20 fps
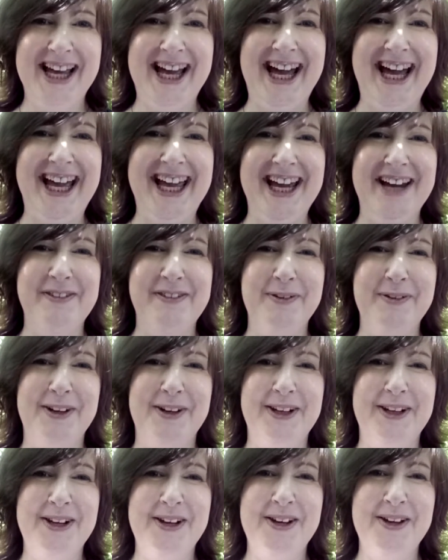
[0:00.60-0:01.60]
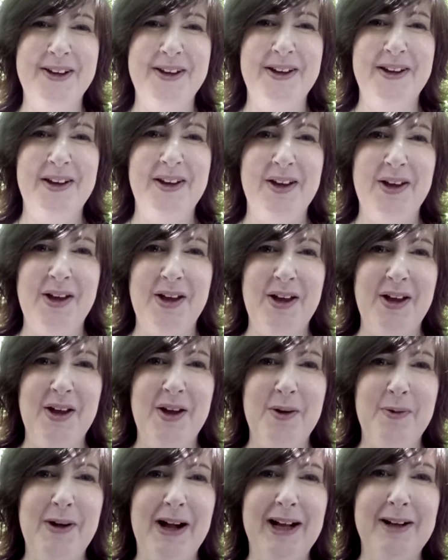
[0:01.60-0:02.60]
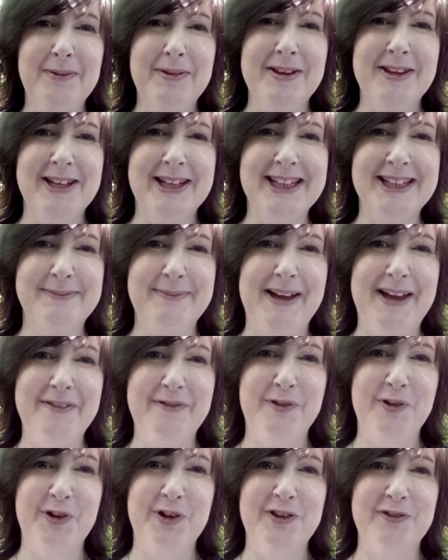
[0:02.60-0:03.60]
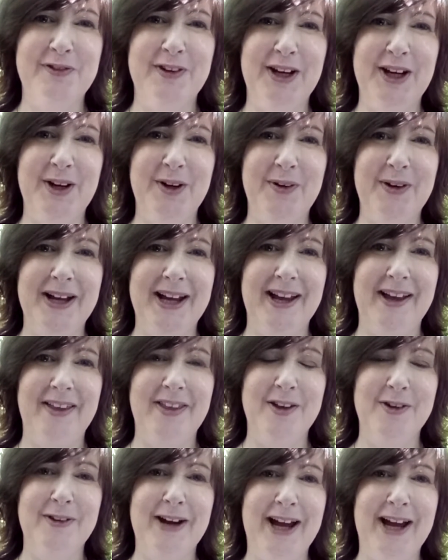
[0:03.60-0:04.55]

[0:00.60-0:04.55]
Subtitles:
Hi everyone, welcome to this, my fourth video in the